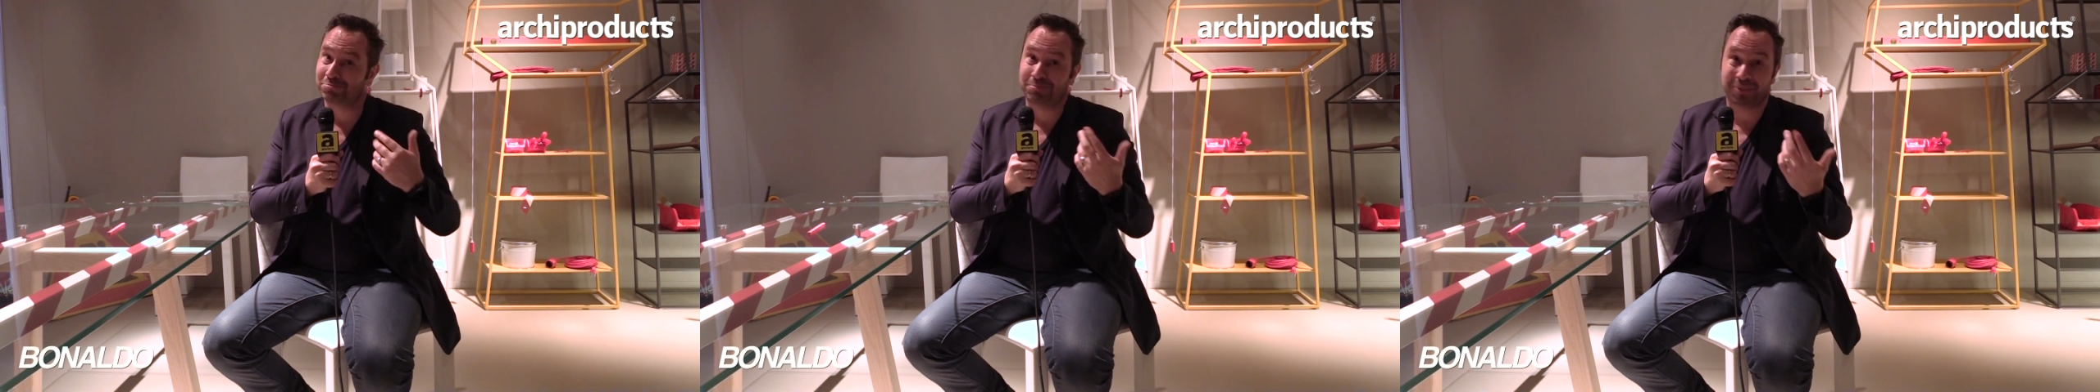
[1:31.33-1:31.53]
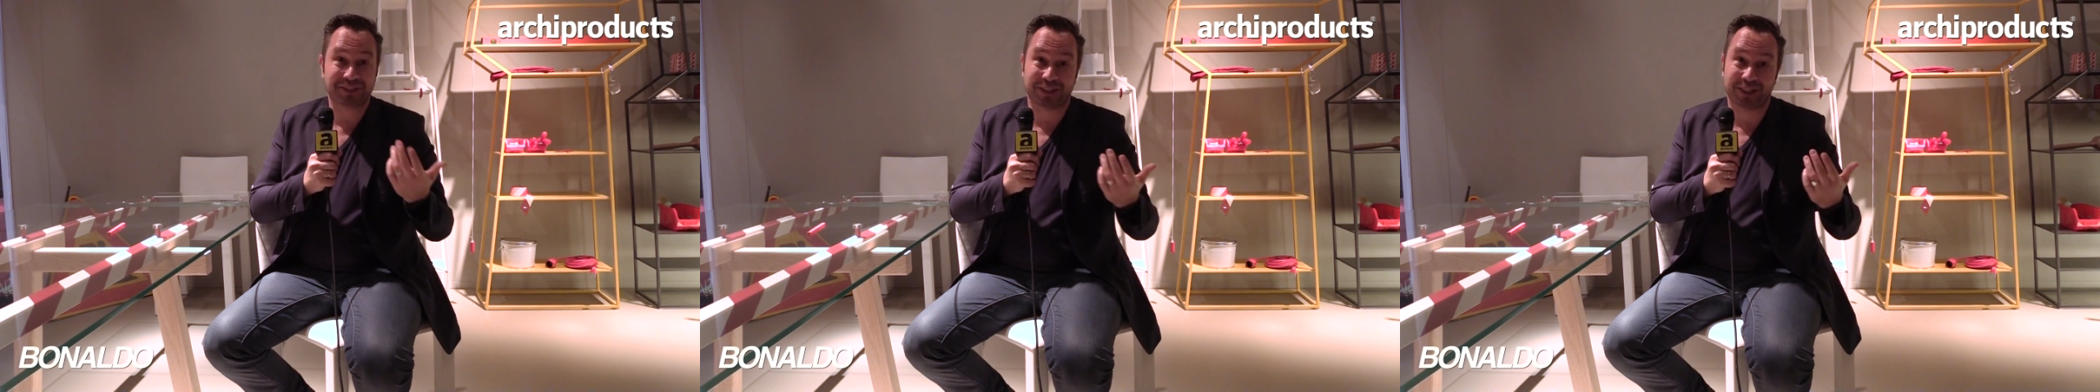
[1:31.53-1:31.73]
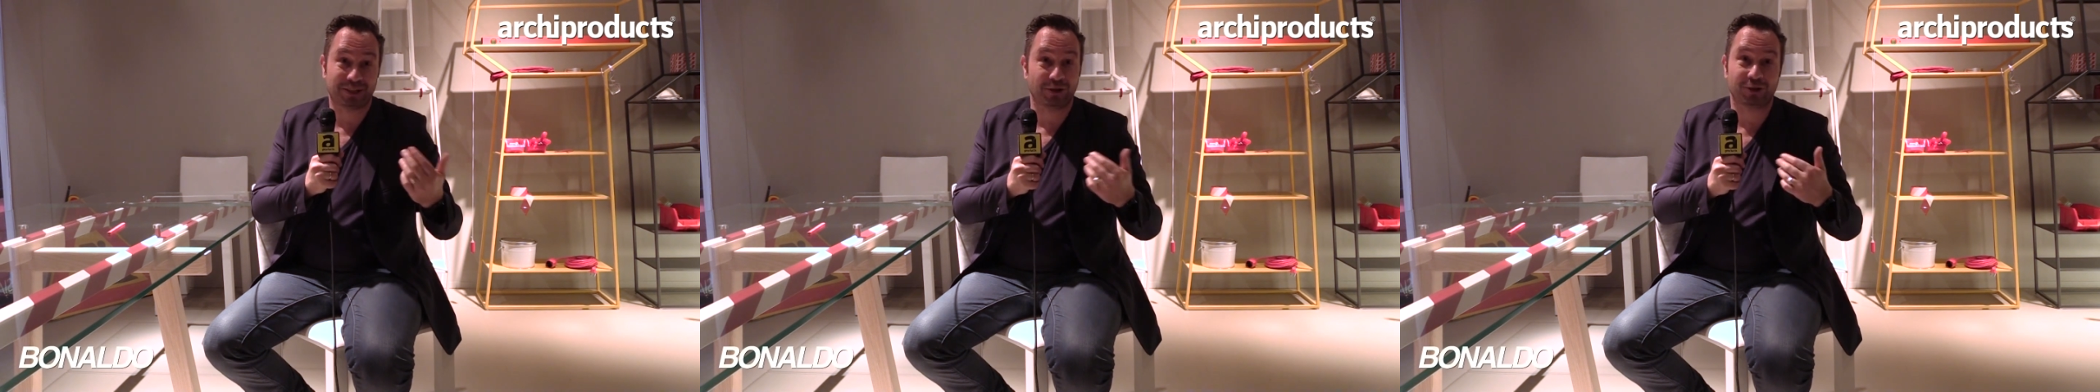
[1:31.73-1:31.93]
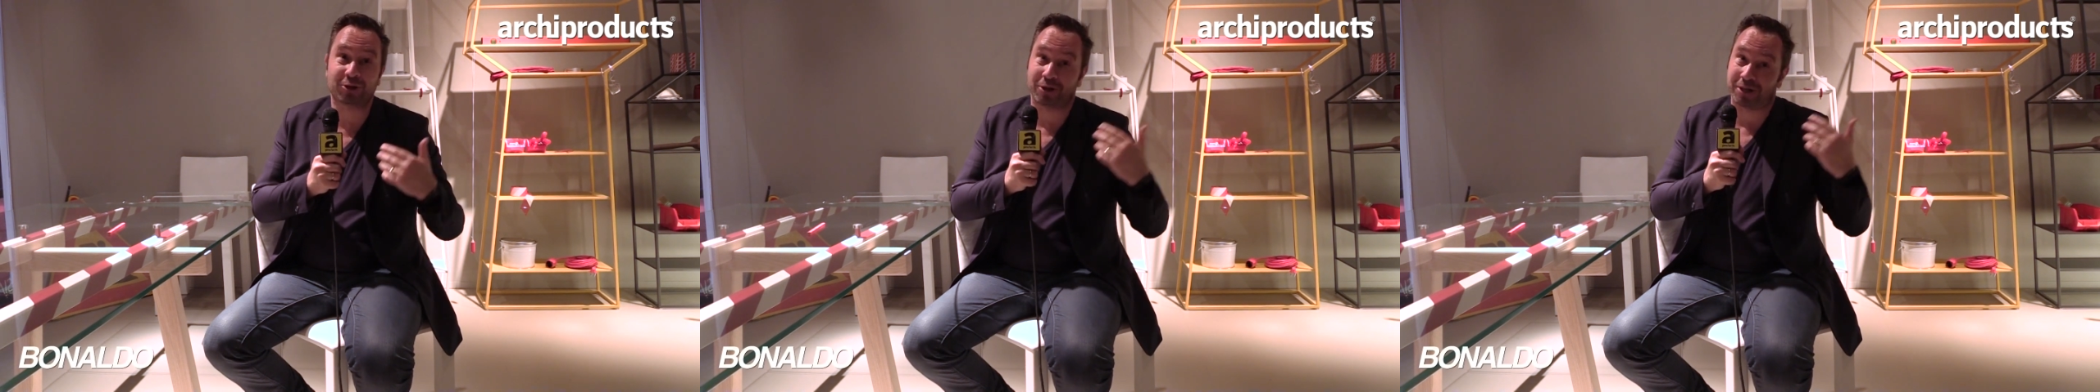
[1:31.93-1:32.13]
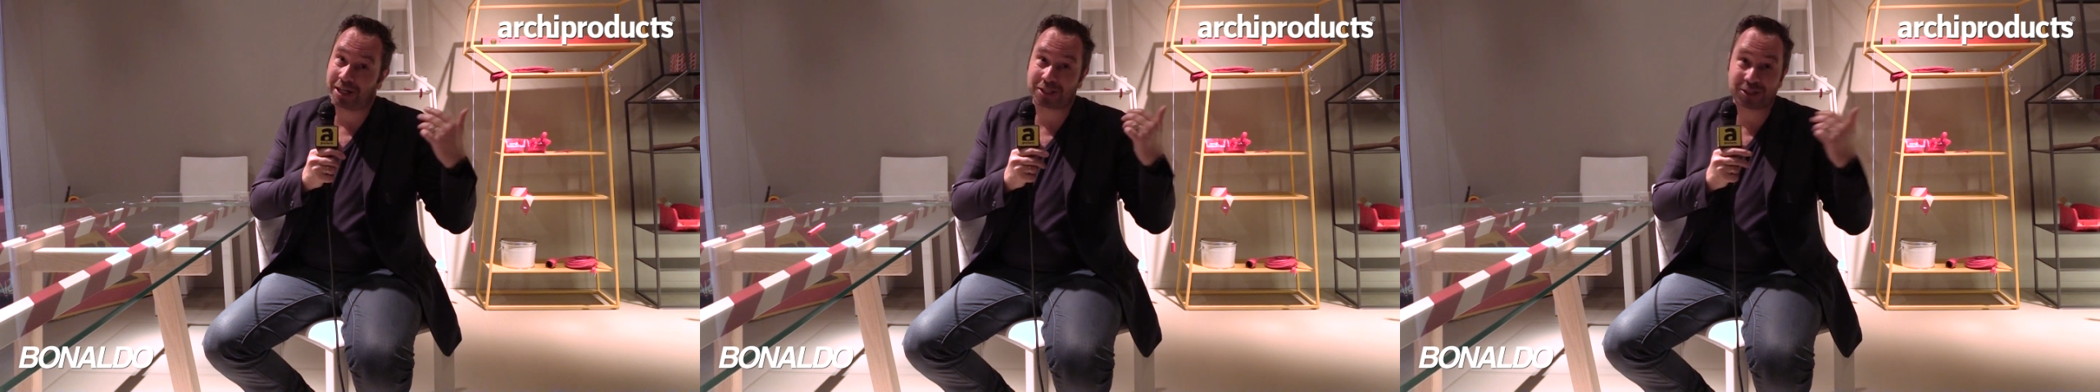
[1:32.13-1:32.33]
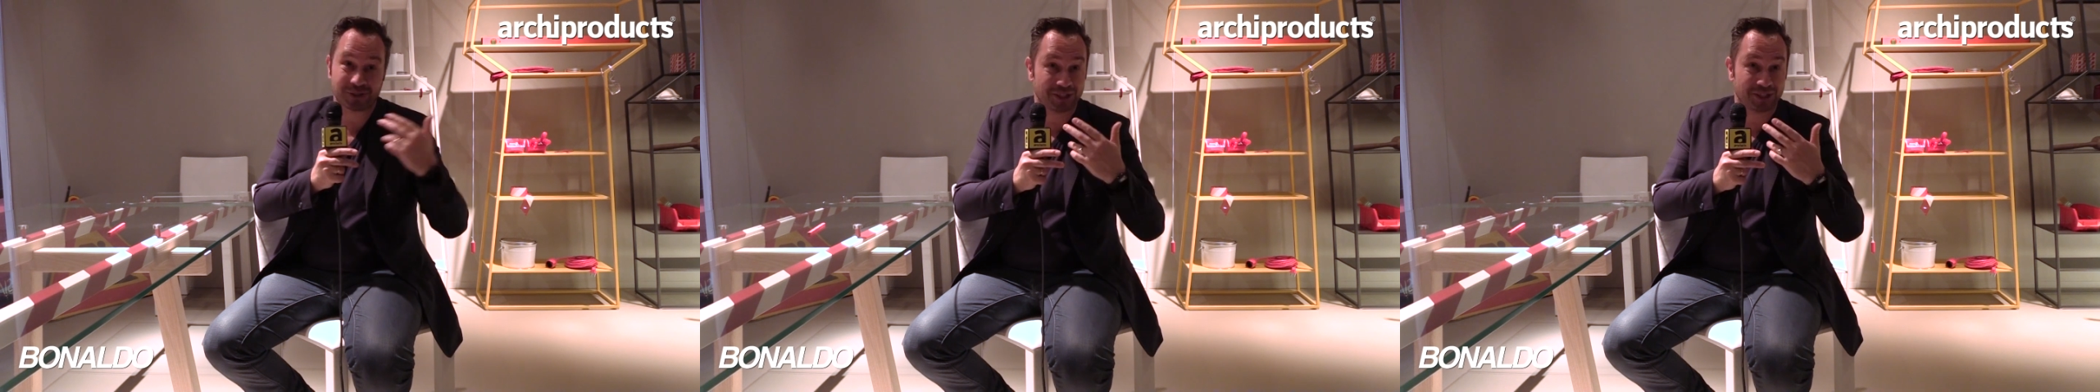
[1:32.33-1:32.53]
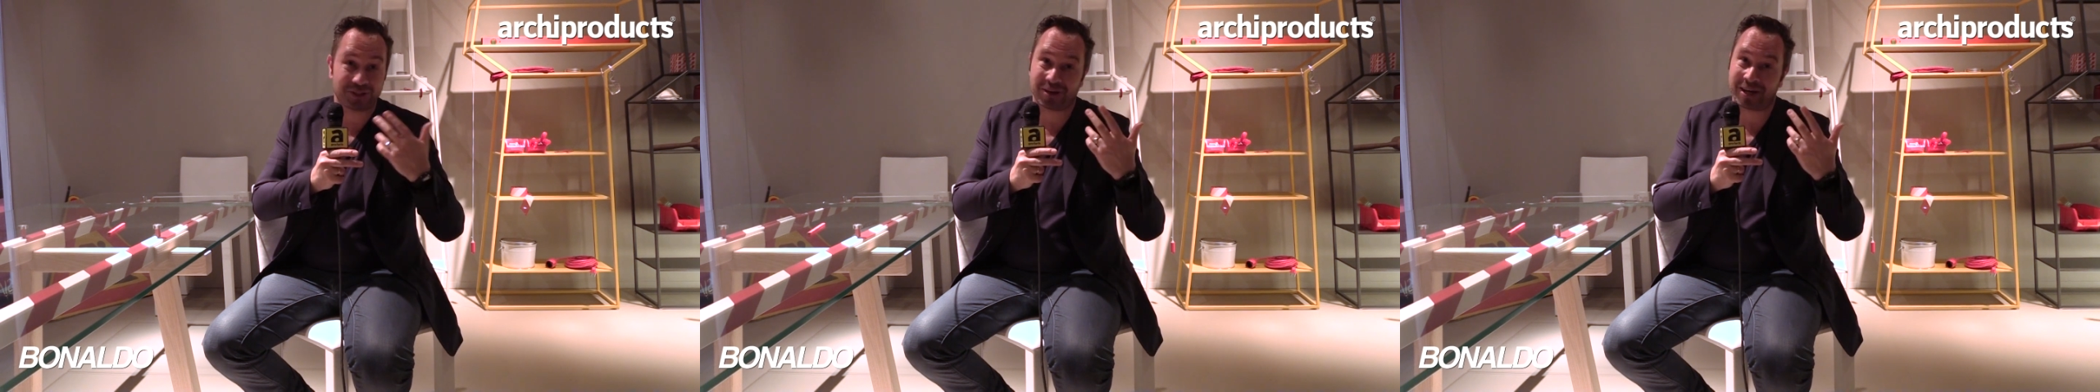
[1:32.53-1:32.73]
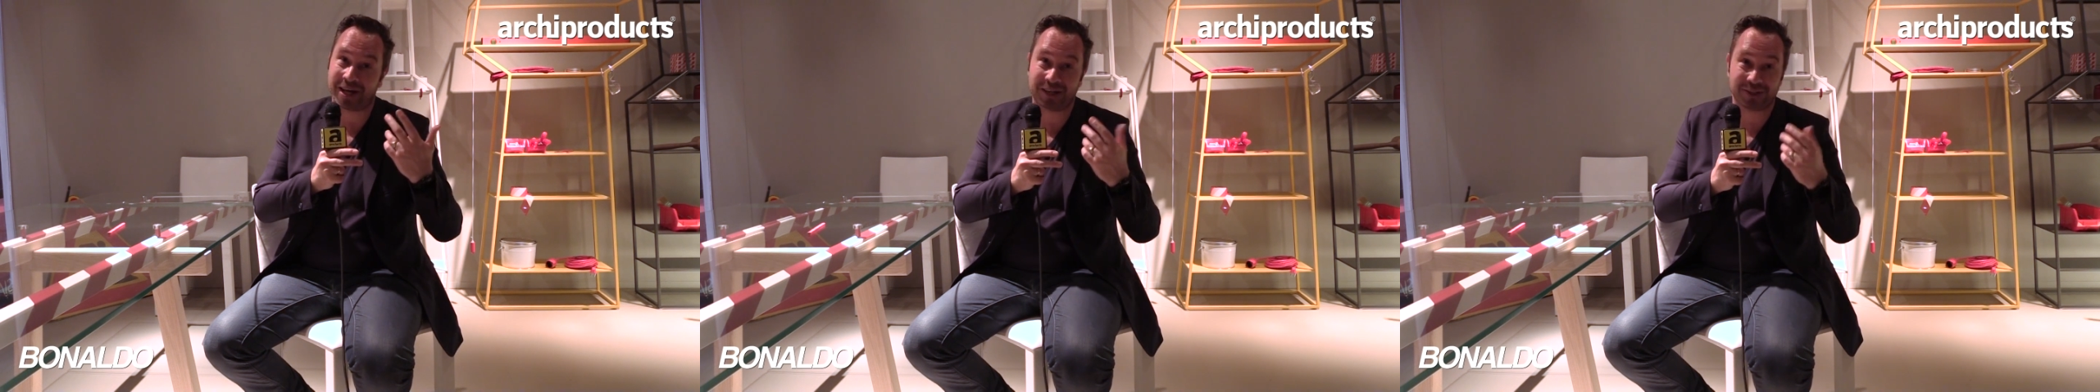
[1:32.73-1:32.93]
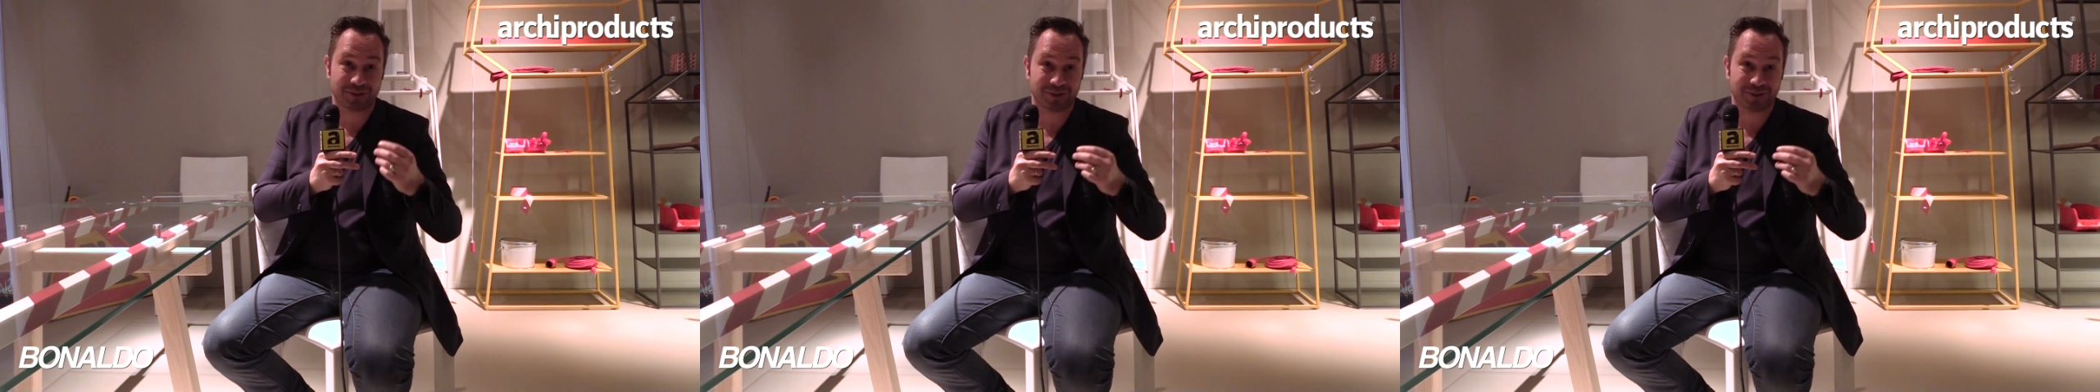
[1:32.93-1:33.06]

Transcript: basically a connection in the head.